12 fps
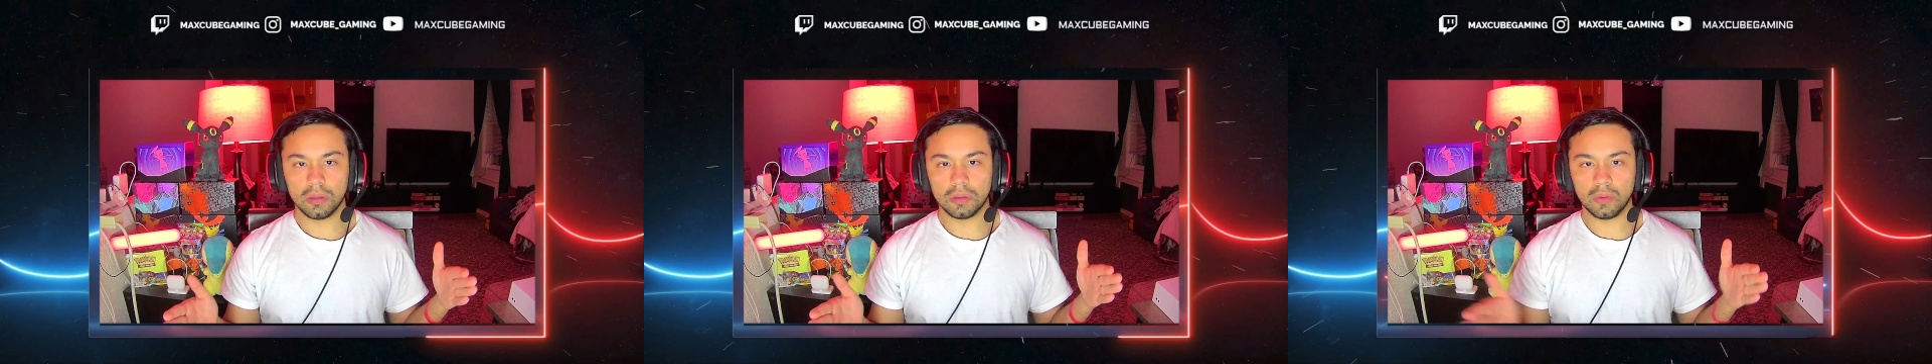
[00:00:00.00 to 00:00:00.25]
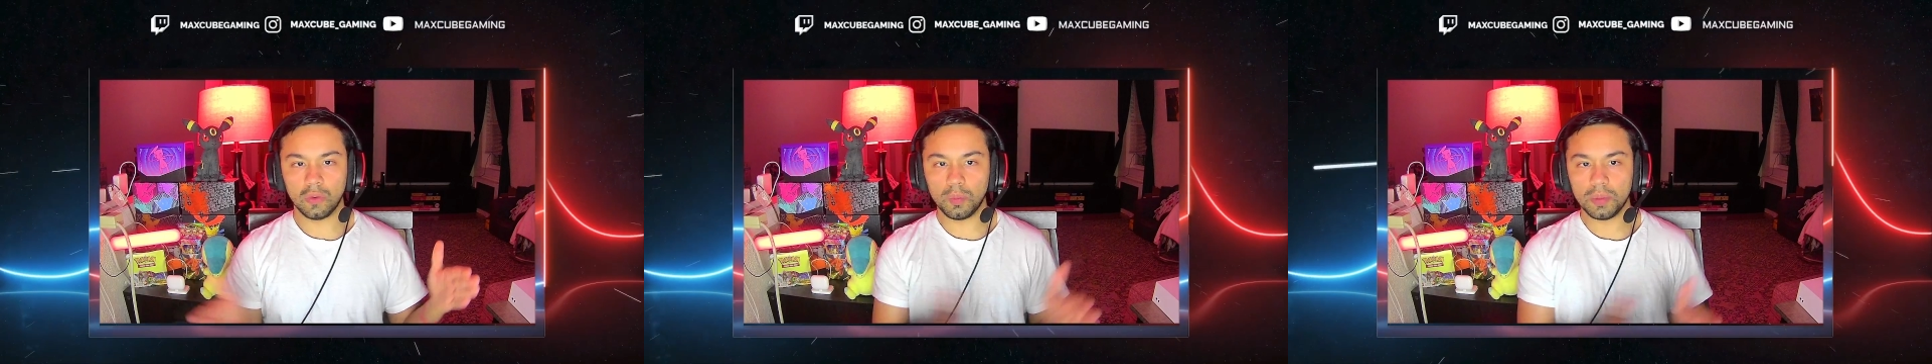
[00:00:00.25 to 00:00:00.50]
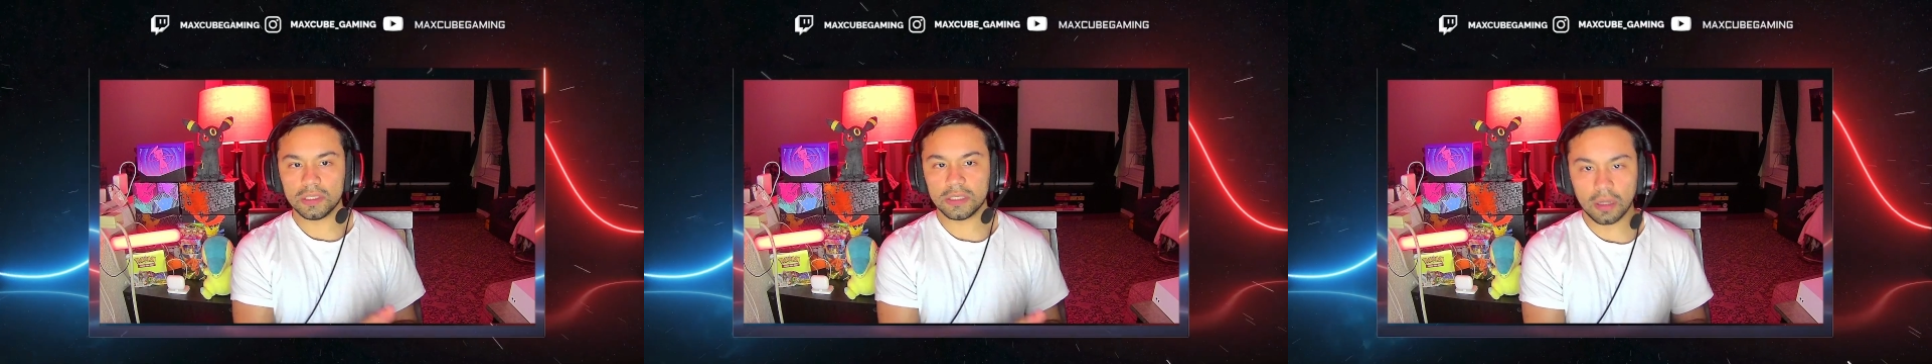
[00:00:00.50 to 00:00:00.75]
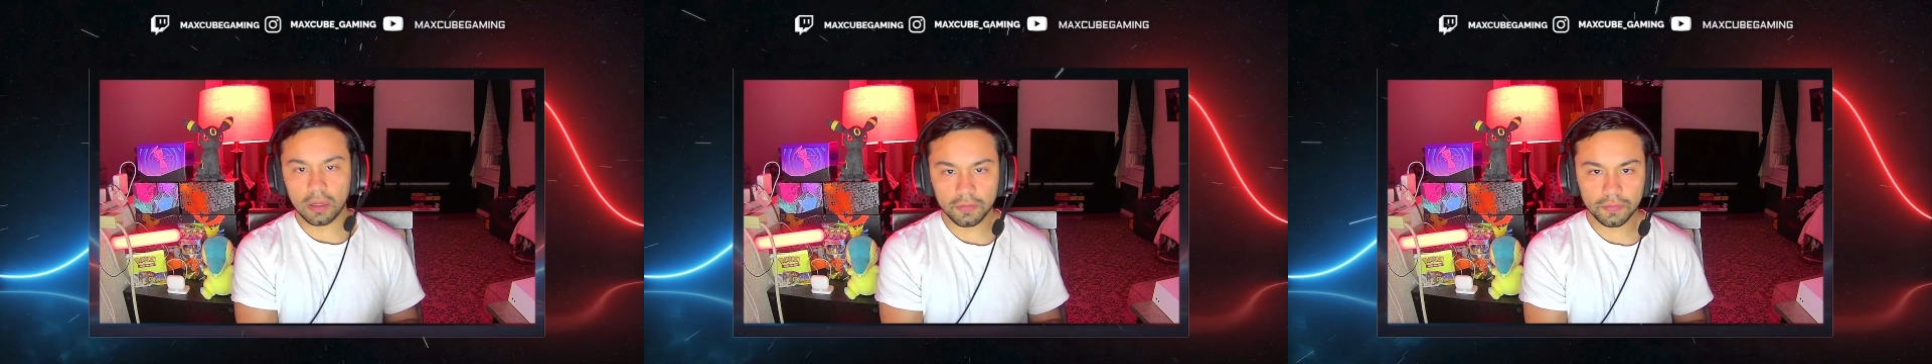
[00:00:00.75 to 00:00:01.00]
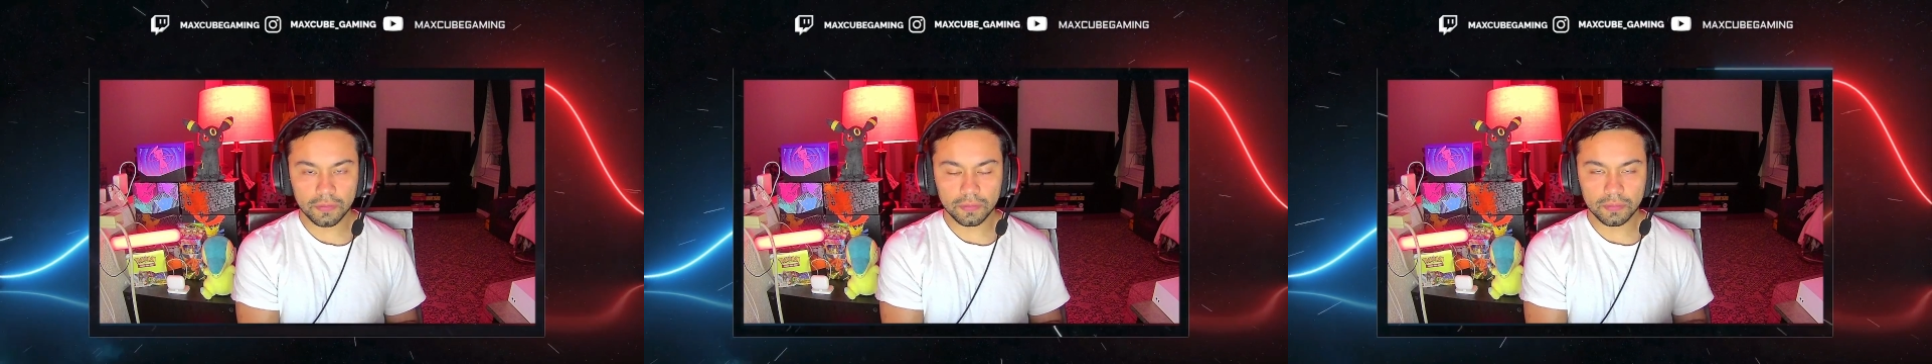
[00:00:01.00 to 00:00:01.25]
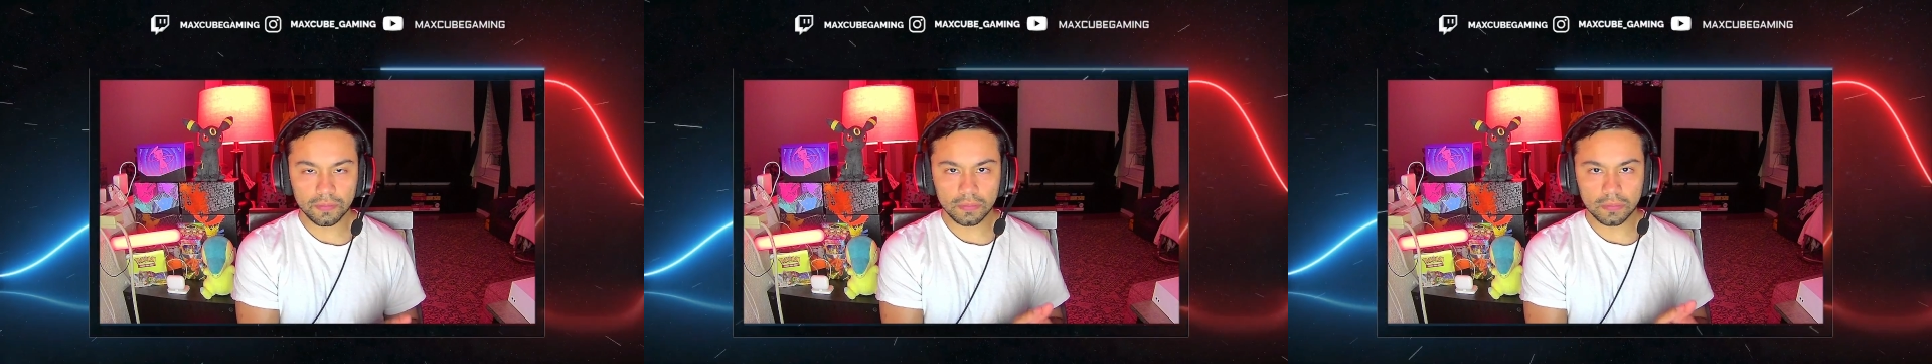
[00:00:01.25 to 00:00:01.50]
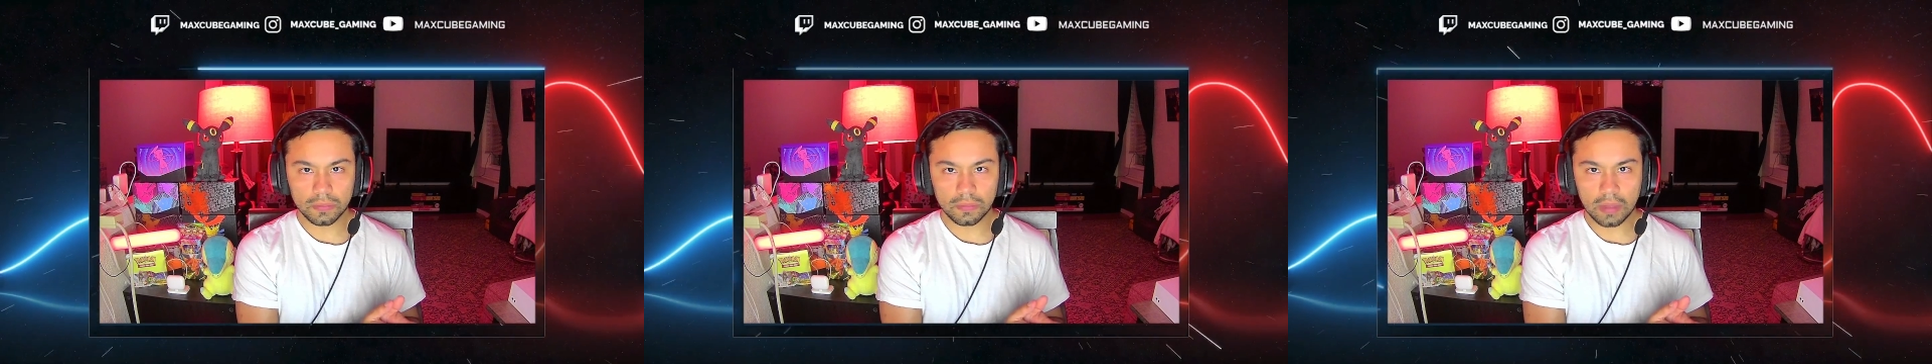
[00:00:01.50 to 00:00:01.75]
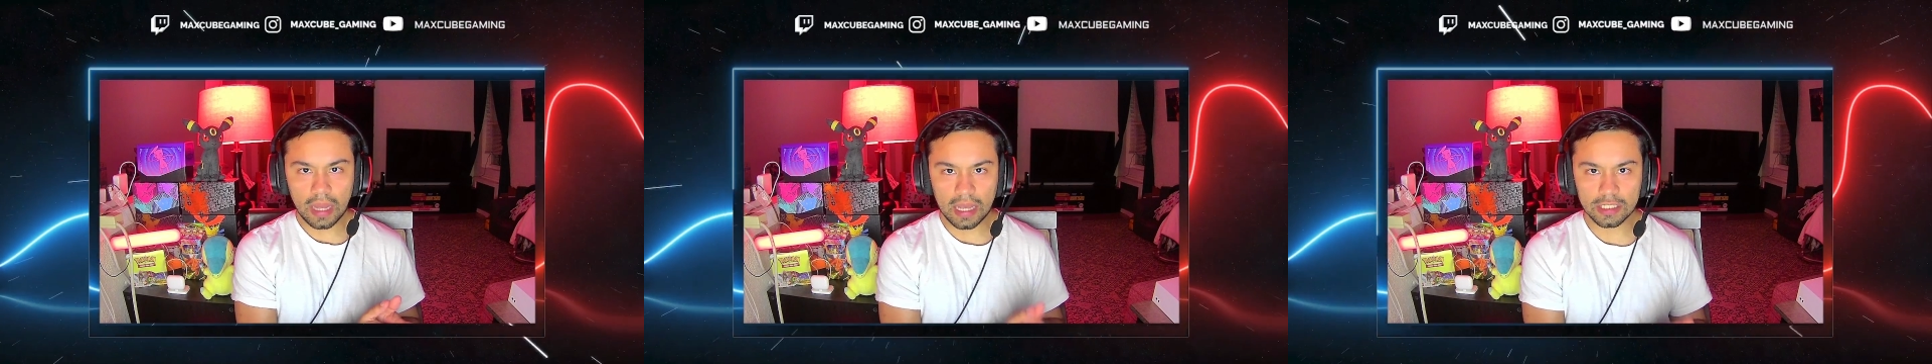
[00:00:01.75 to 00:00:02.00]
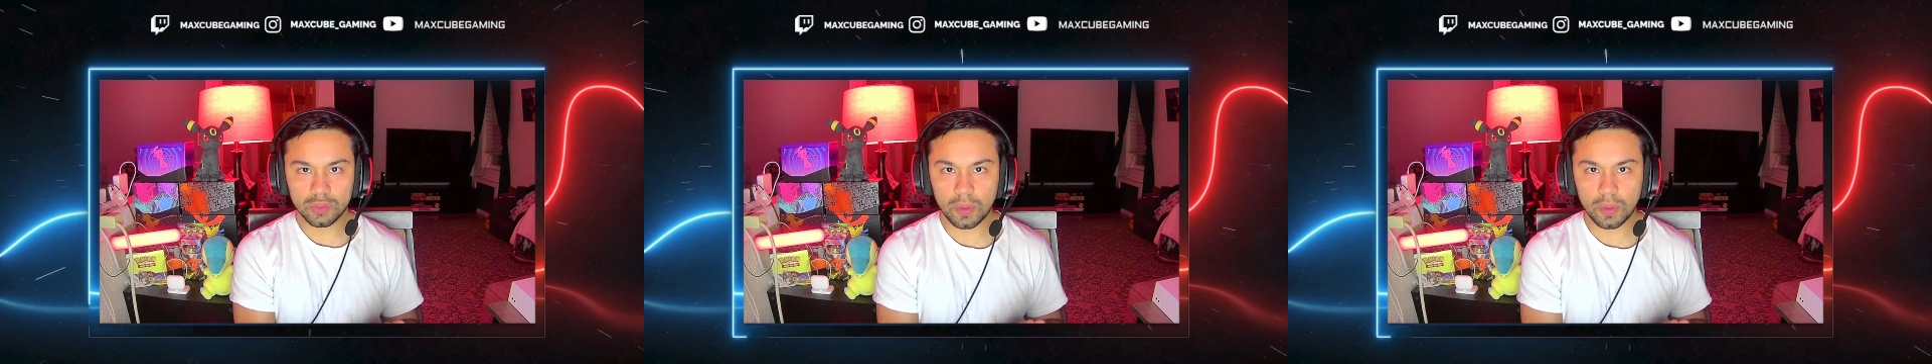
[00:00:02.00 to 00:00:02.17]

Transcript: Ubisoft has a